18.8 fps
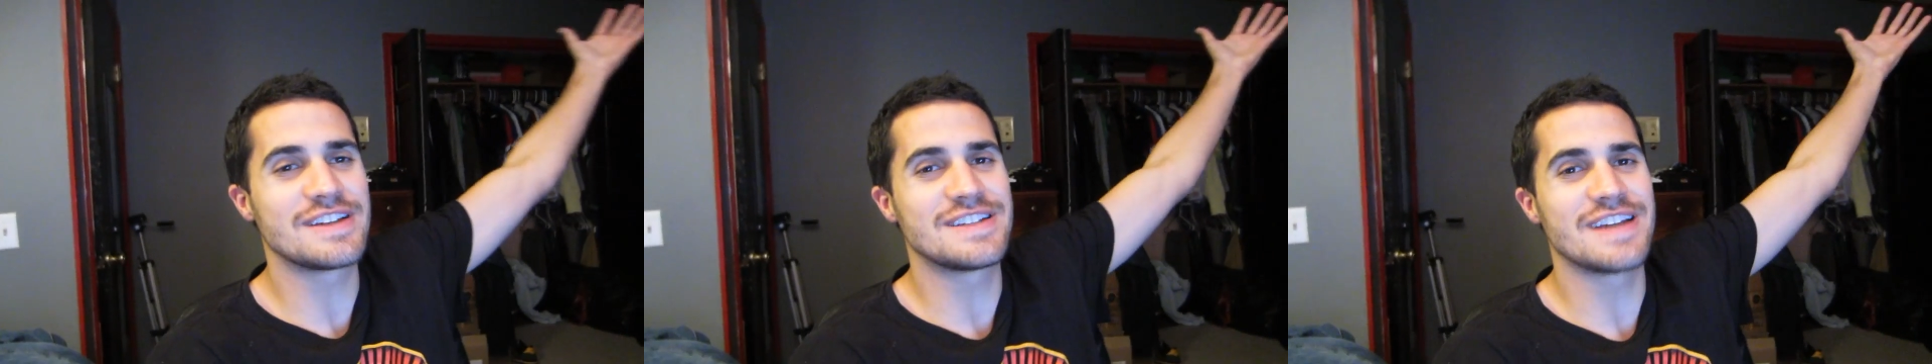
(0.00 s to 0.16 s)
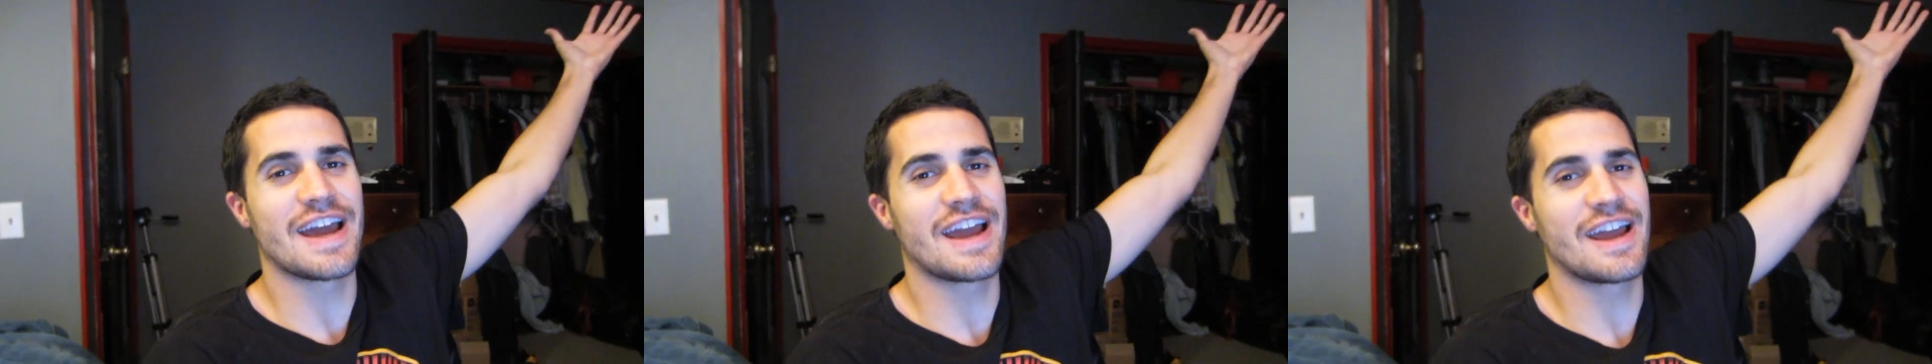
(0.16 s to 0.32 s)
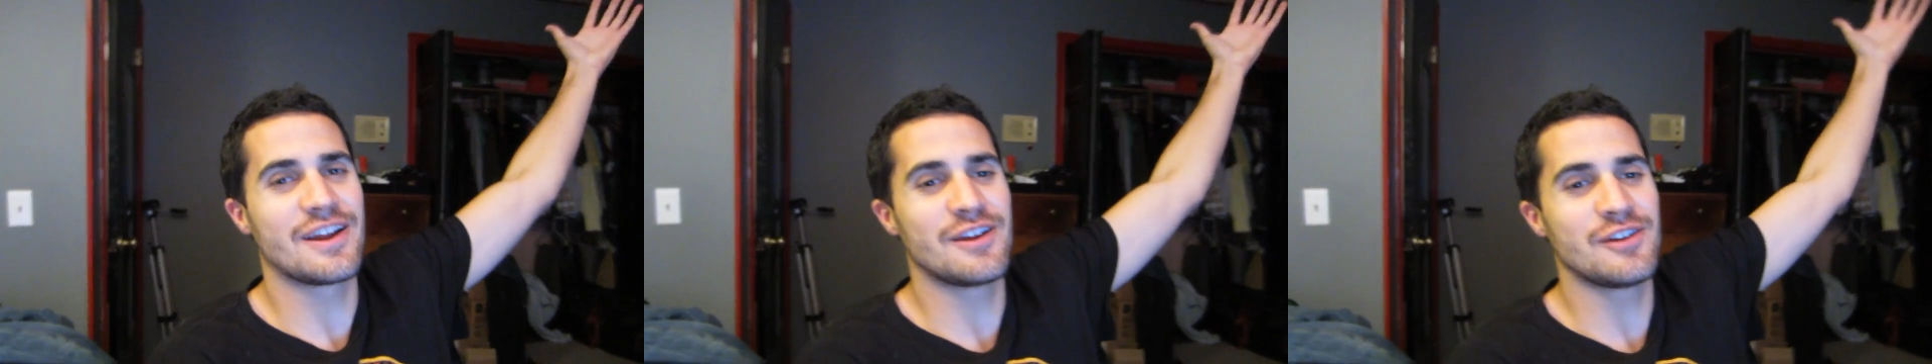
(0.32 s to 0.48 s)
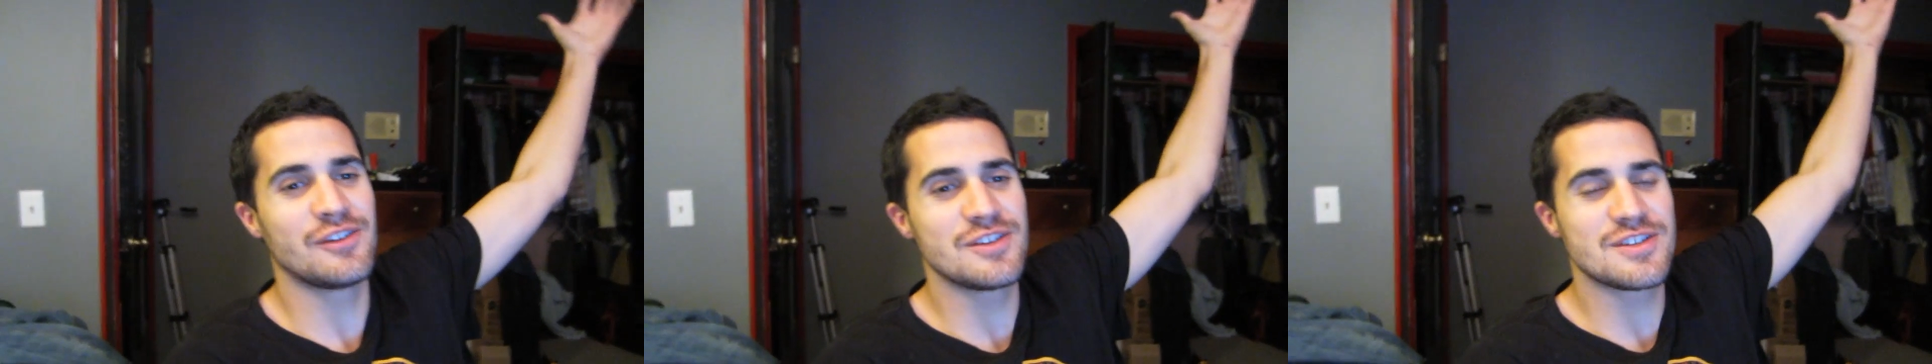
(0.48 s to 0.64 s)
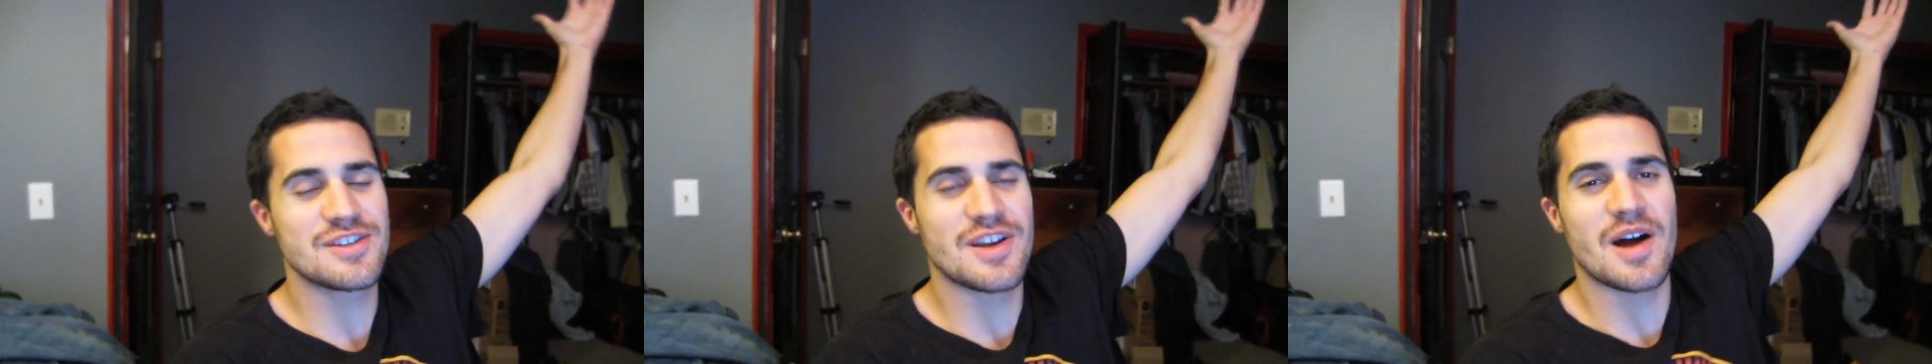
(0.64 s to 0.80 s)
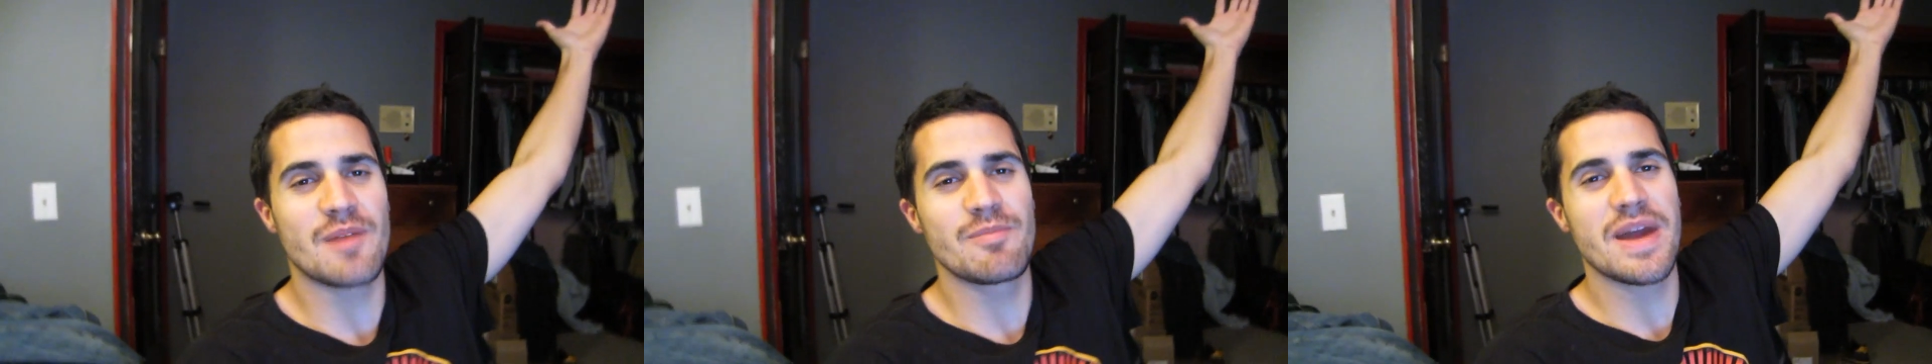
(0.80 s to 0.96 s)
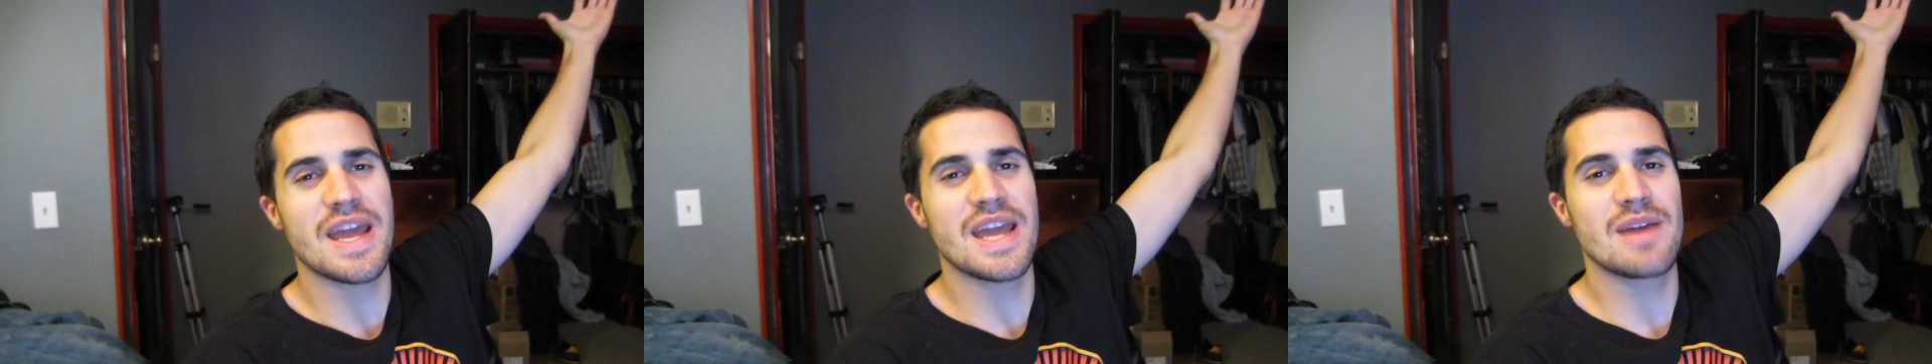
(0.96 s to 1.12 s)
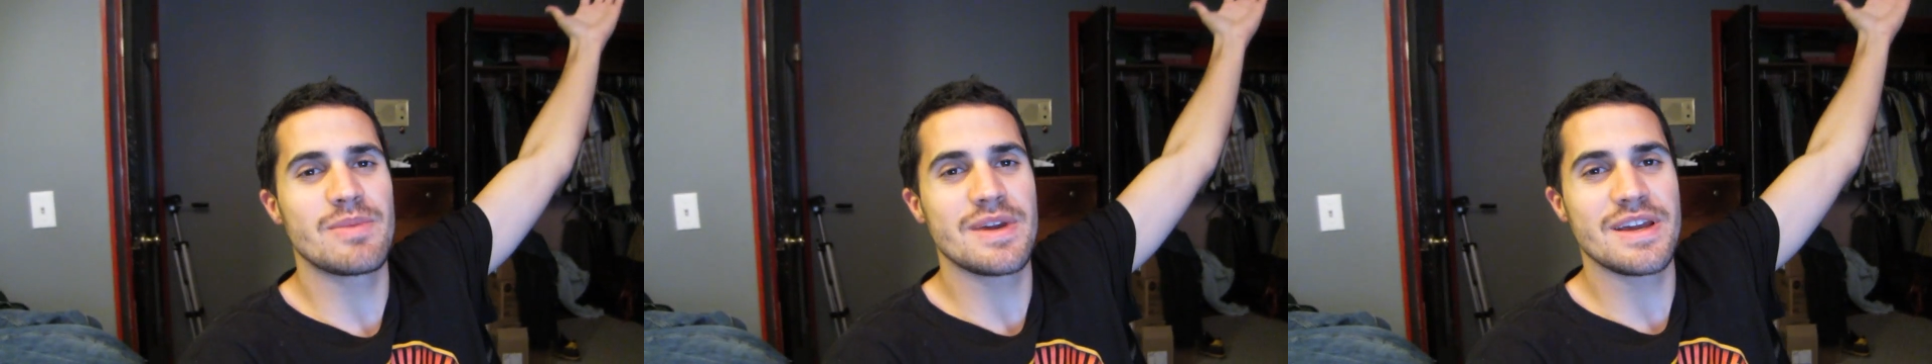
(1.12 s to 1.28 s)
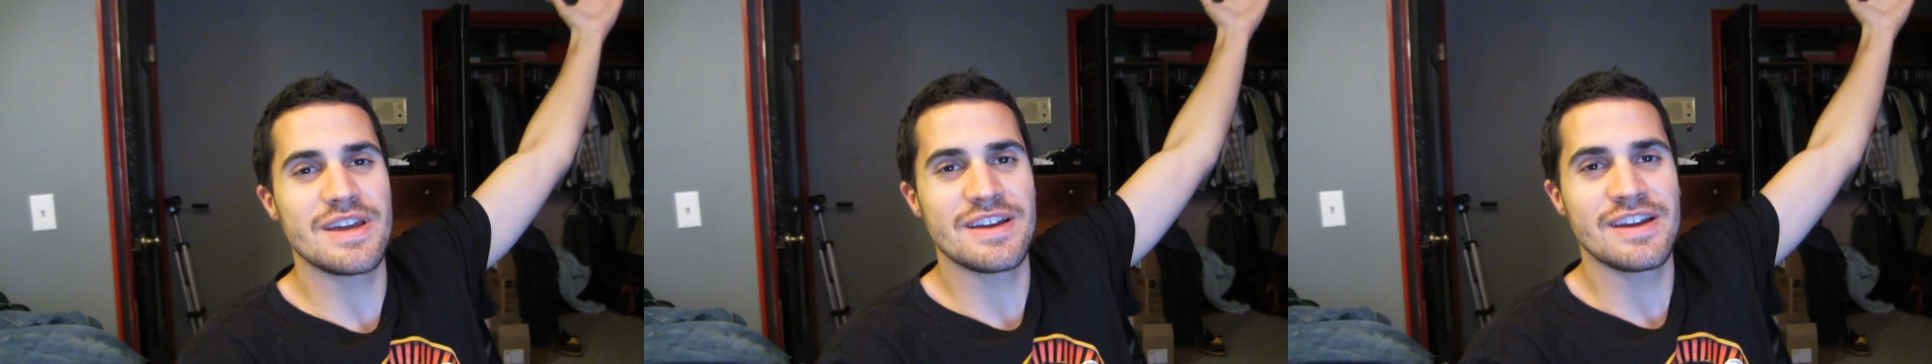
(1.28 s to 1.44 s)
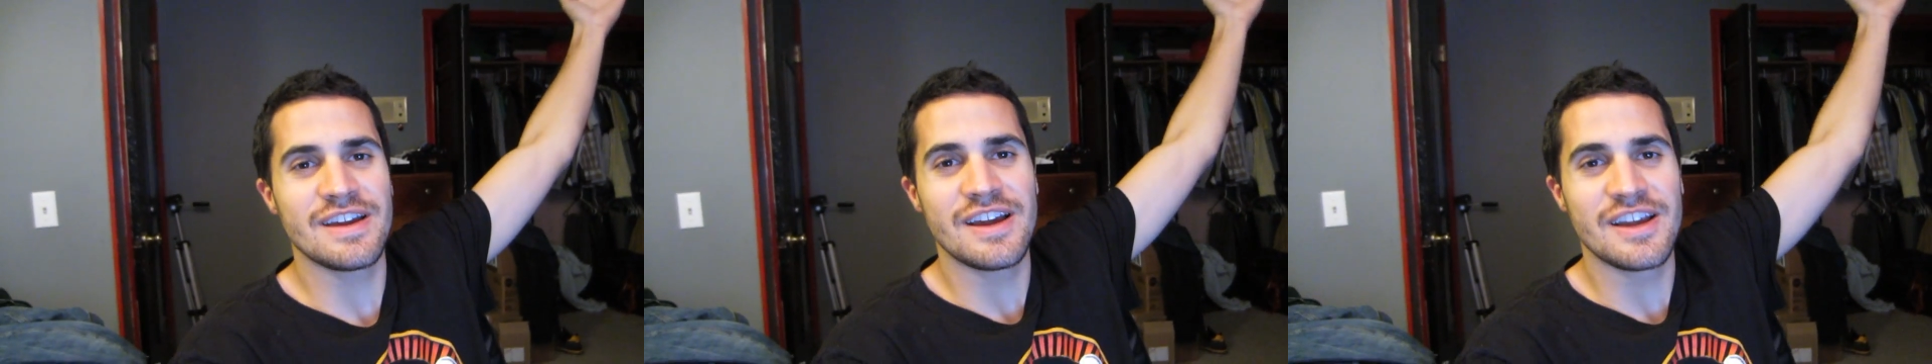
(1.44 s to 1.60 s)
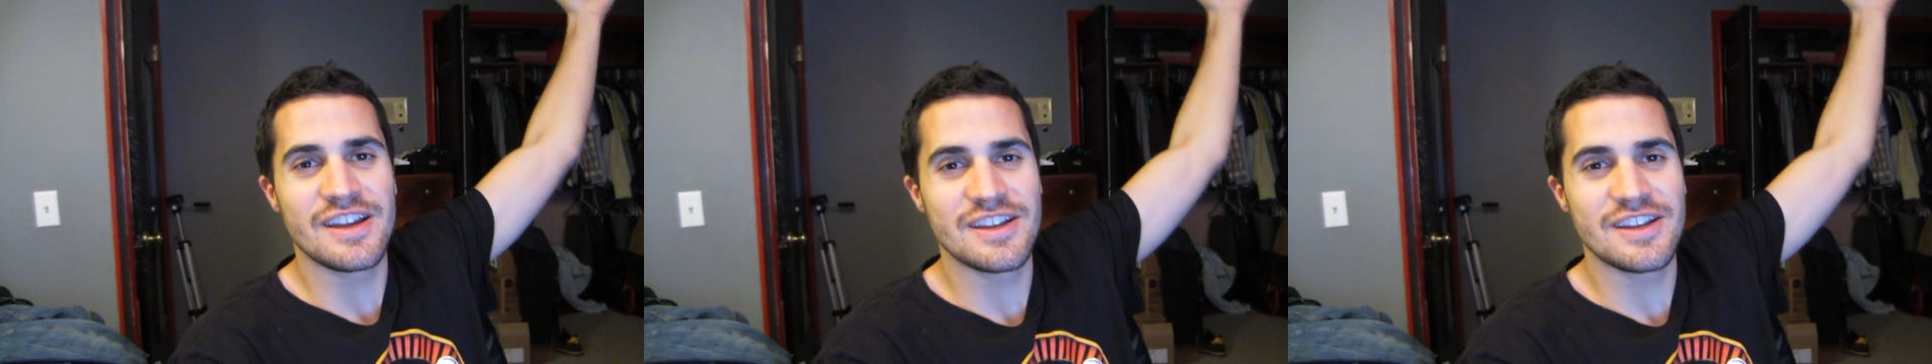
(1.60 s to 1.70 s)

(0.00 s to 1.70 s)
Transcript: day. You saw a baby.